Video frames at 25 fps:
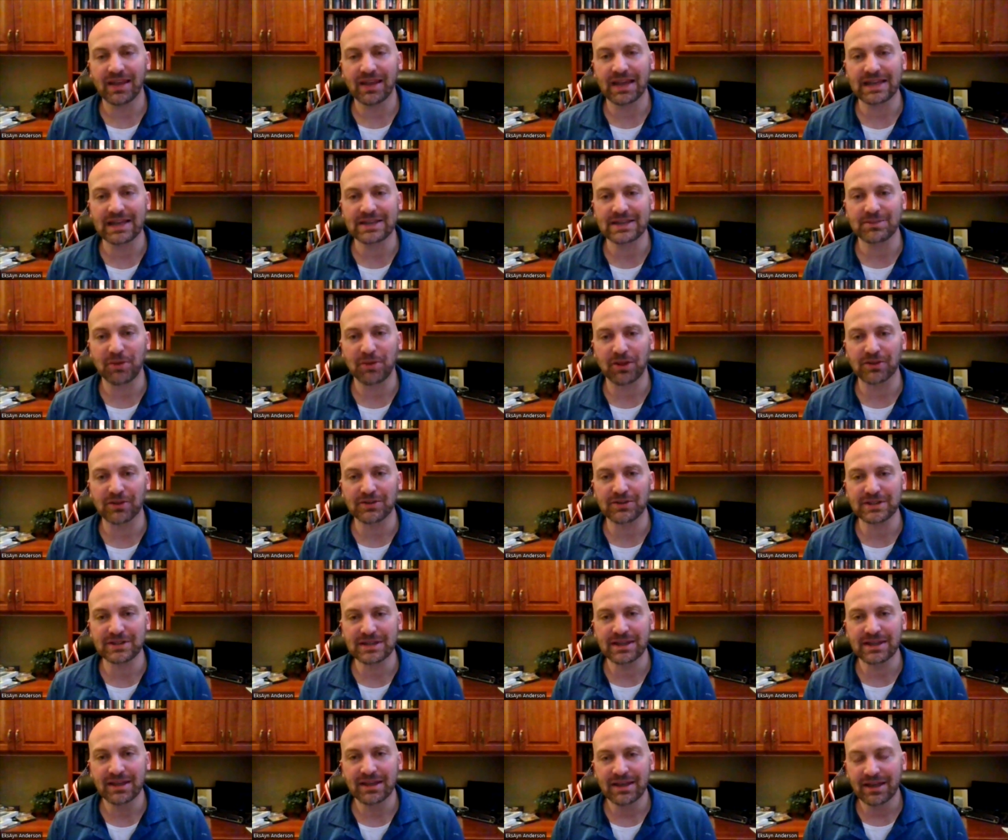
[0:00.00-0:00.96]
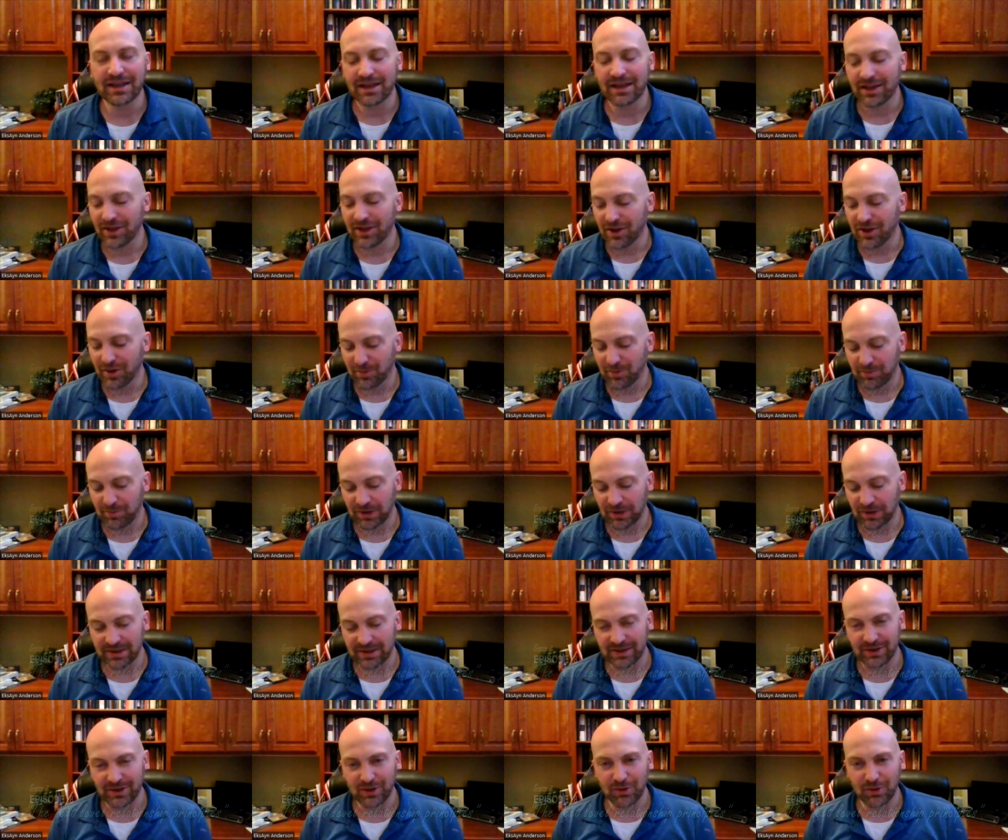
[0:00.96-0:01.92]
and some others.
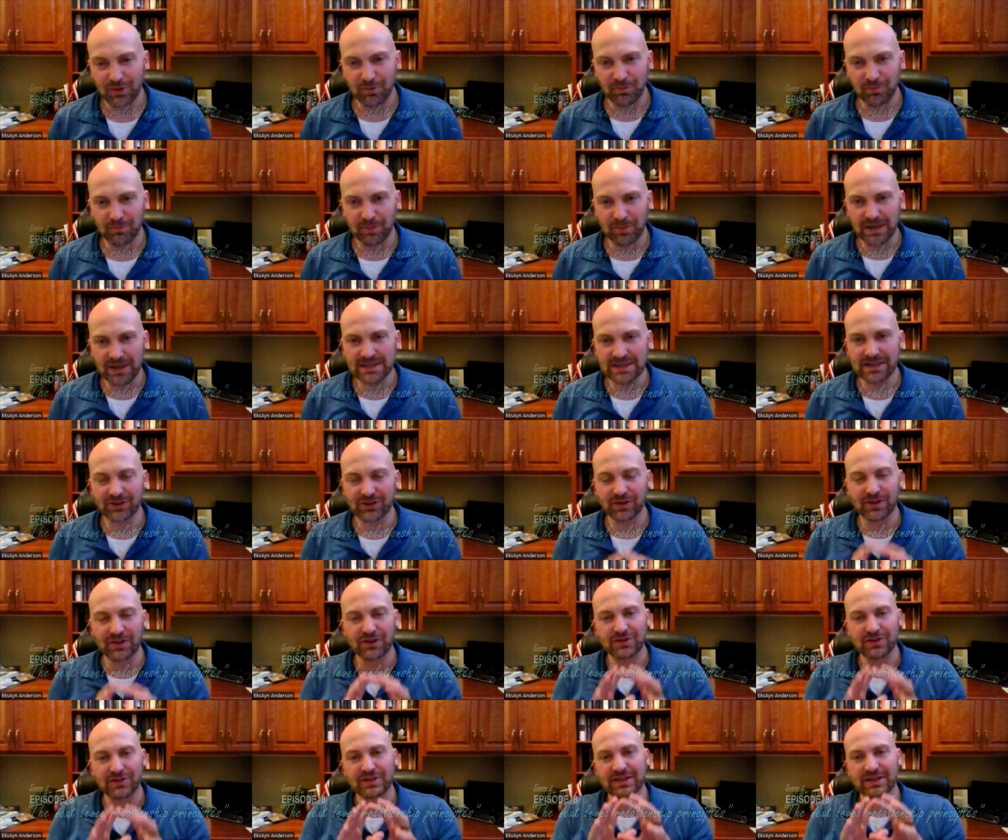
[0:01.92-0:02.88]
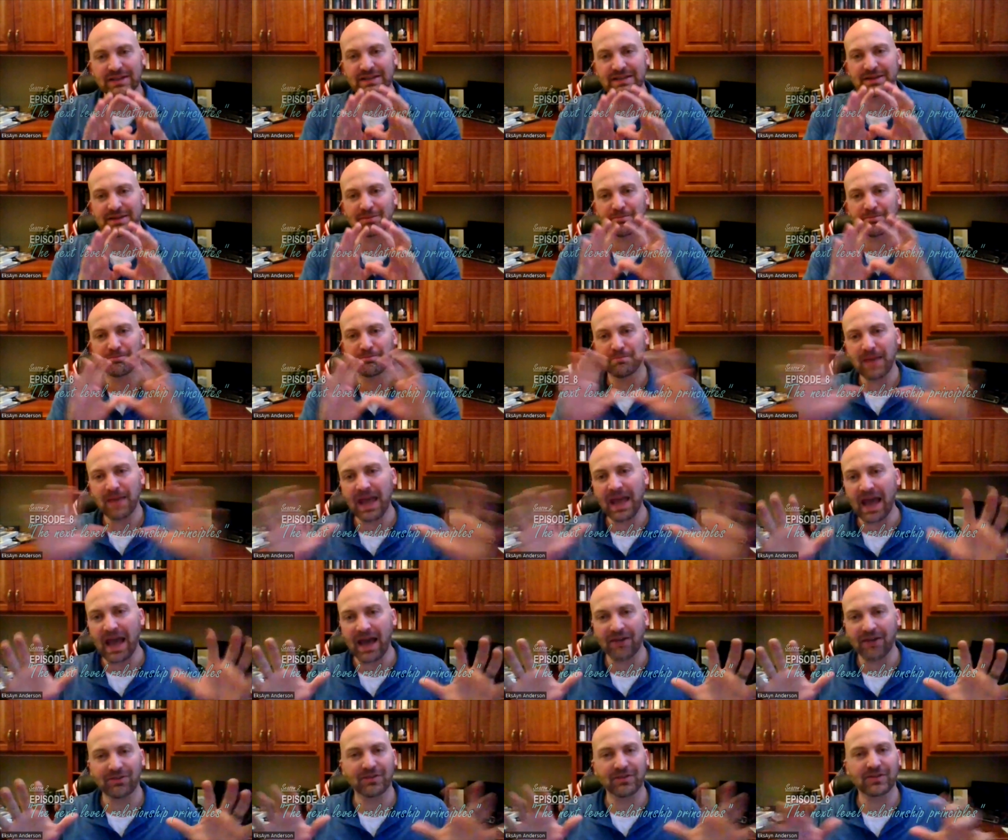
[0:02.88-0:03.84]
But basically there's this
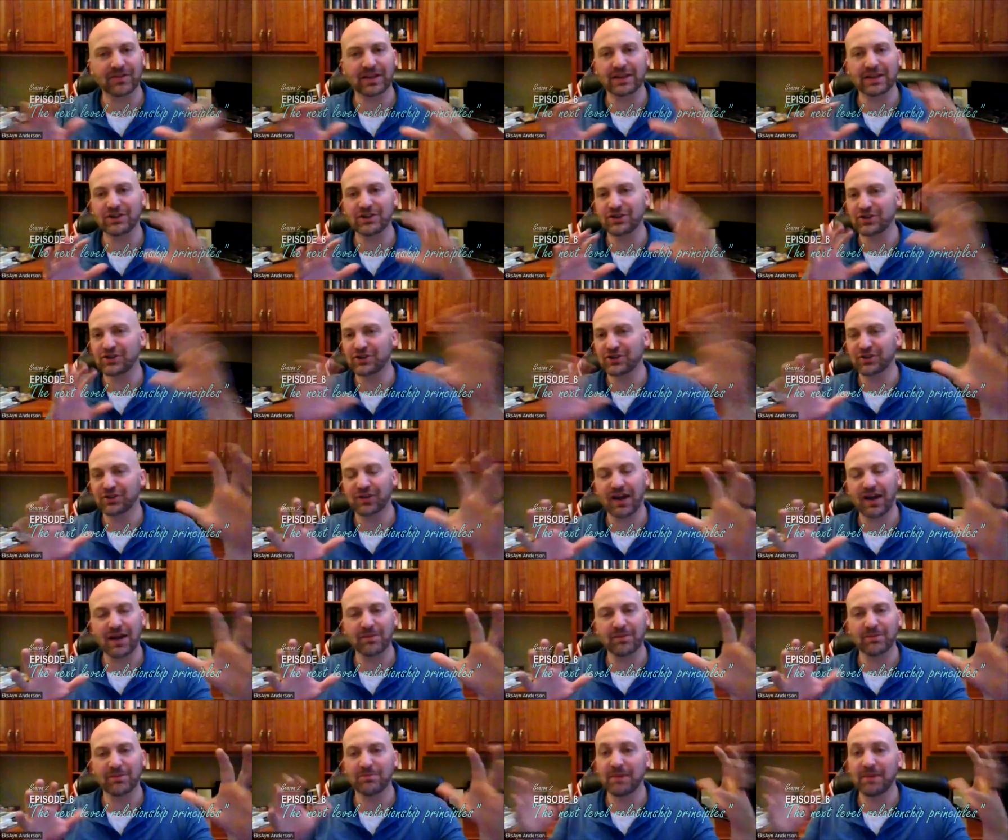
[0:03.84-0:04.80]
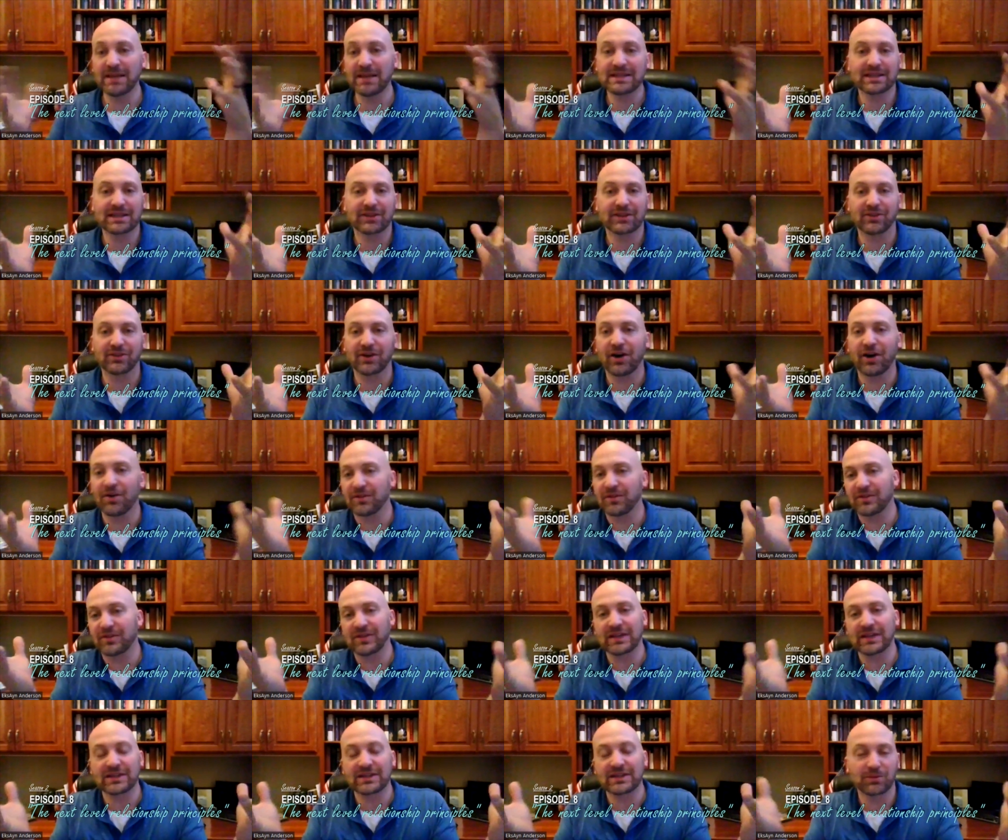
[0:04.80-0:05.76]
math that can describe basically all the
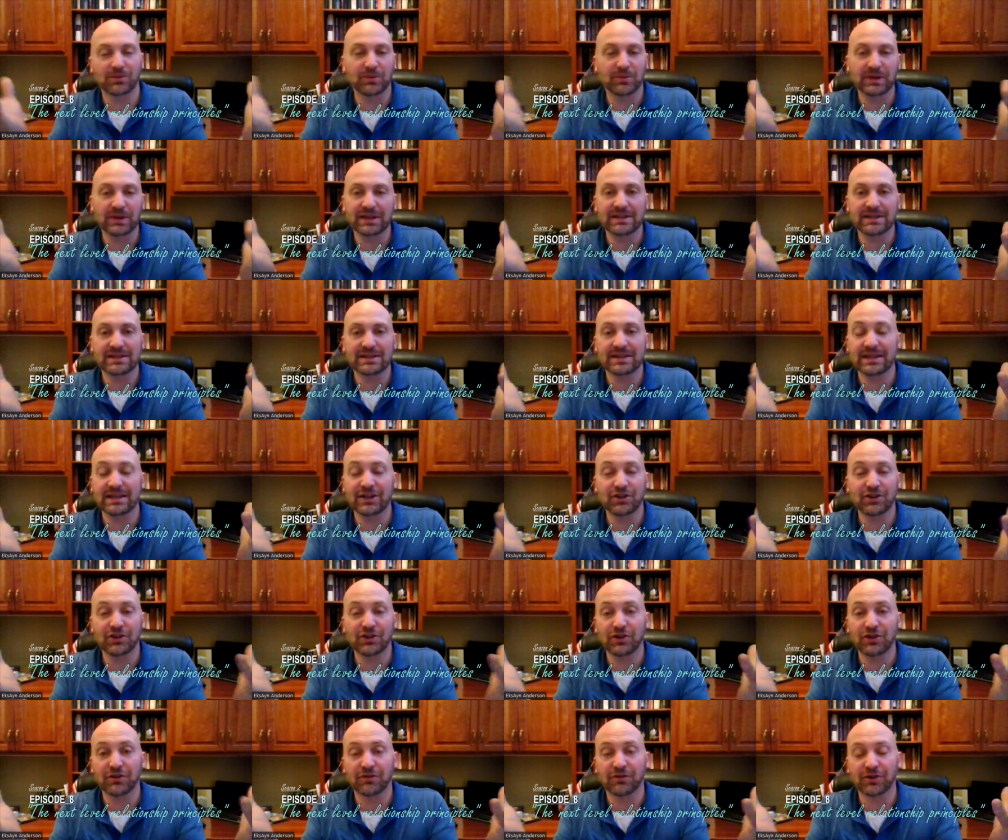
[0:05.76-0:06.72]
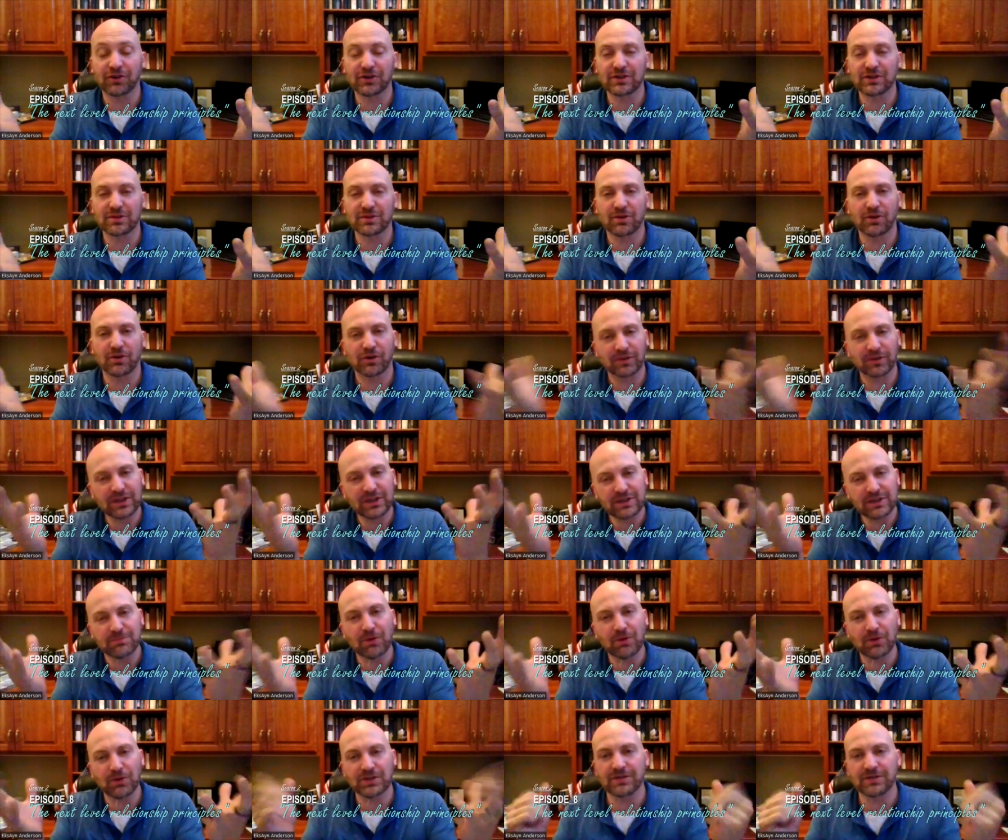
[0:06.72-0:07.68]
things that we can see in the universe, or at least
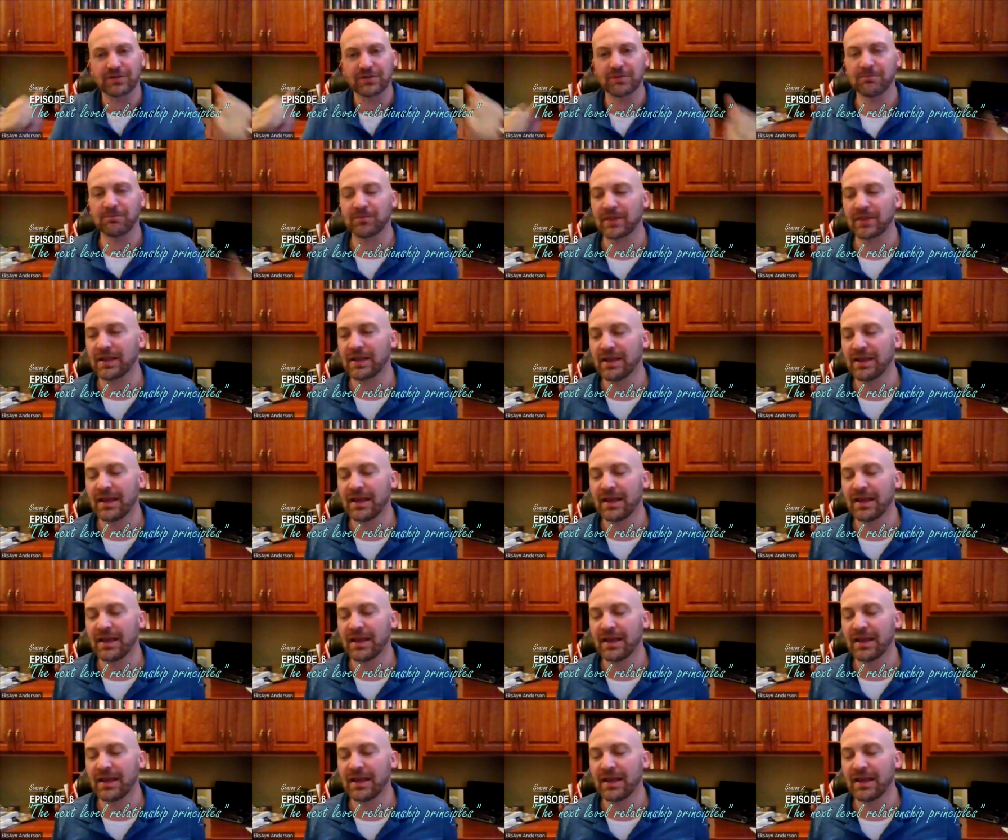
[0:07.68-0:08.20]
most of them.